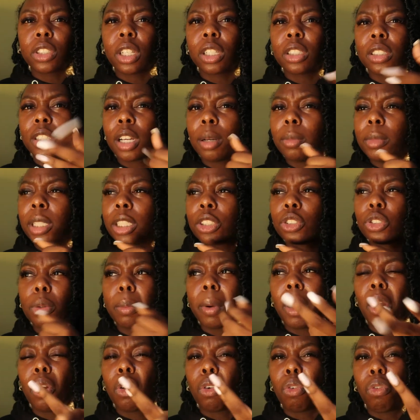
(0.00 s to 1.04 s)
Start coming at you
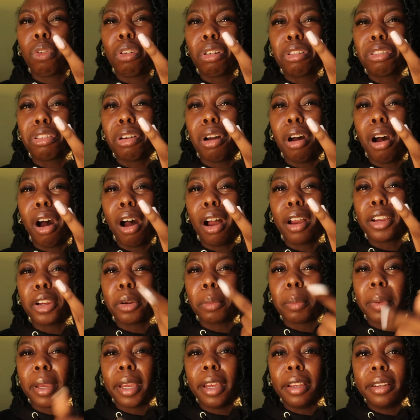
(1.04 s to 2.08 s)
about
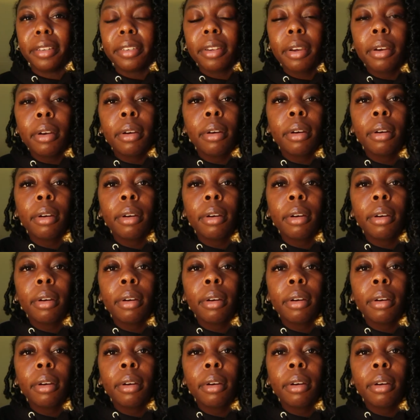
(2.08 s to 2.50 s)
retirement.